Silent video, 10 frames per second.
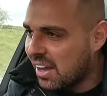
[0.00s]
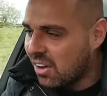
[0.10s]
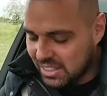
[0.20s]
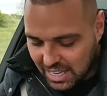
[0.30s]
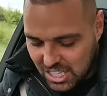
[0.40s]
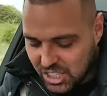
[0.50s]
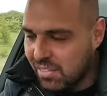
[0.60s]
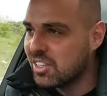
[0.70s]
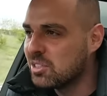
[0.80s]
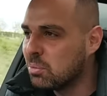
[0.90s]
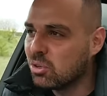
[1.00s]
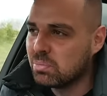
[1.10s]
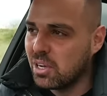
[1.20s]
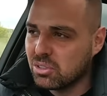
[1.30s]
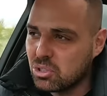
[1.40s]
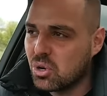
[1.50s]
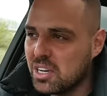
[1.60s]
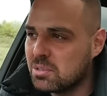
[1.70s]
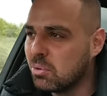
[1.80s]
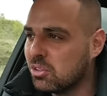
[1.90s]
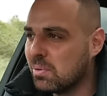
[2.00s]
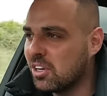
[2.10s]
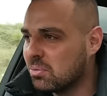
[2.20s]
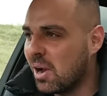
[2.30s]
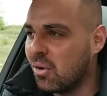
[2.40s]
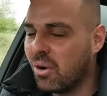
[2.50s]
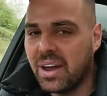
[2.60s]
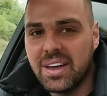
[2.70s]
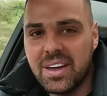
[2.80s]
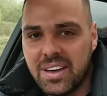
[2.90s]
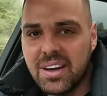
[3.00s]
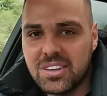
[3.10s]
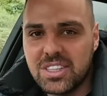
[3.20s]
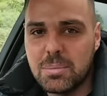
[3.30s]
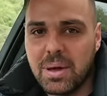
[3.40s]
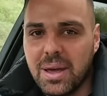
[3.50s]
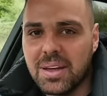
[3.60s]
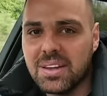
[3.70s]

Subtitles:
I didn't actually have it in sports mode, so I'll try it in sports mode as well, all right? See you in a bit.